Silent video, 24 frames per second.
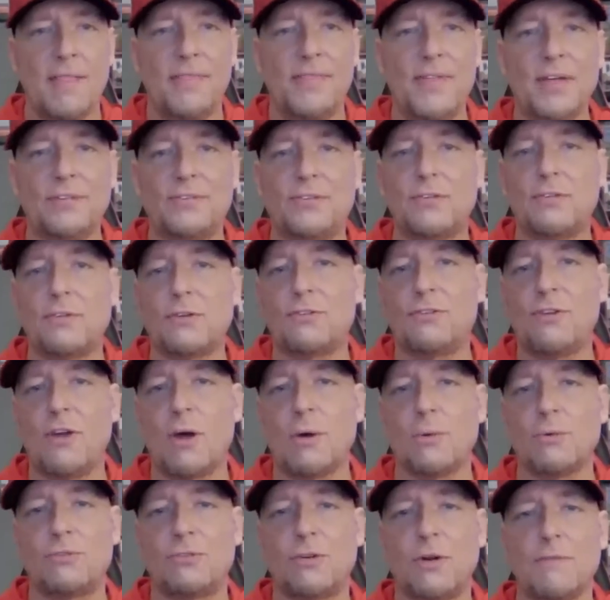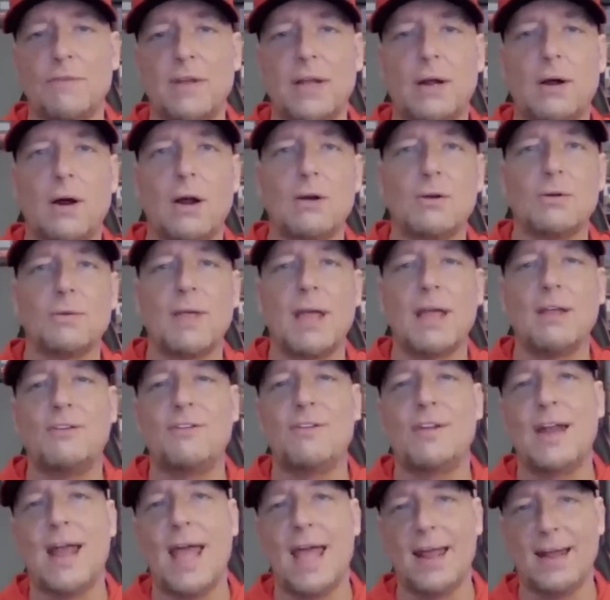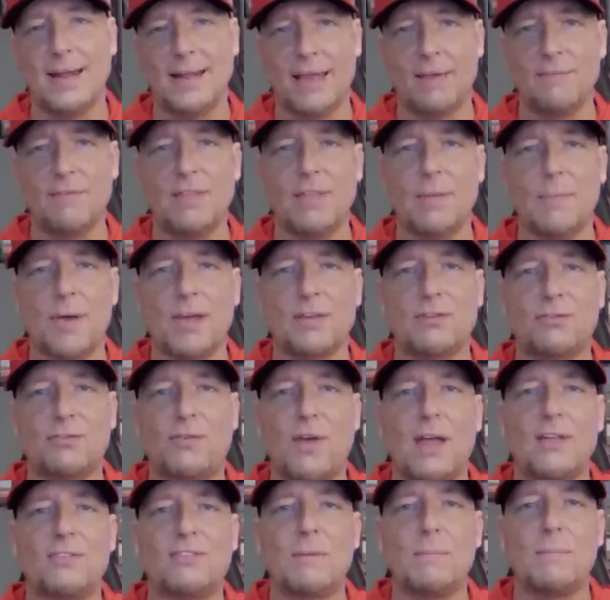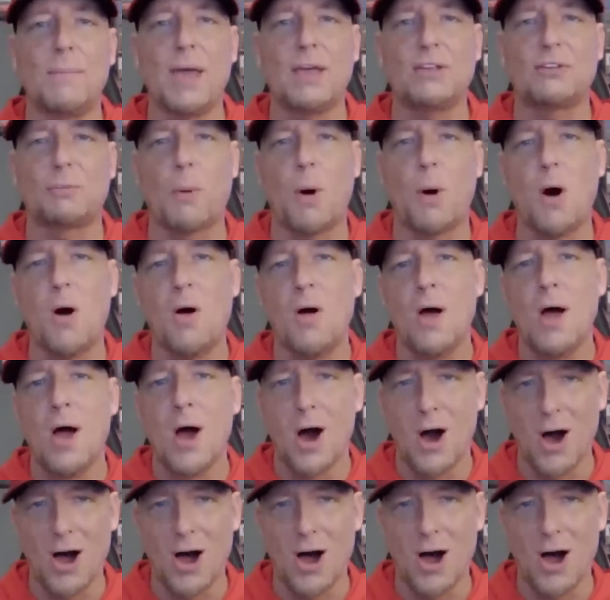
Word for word: This is a show serving Cardinal Nation and giving the best fans in baseball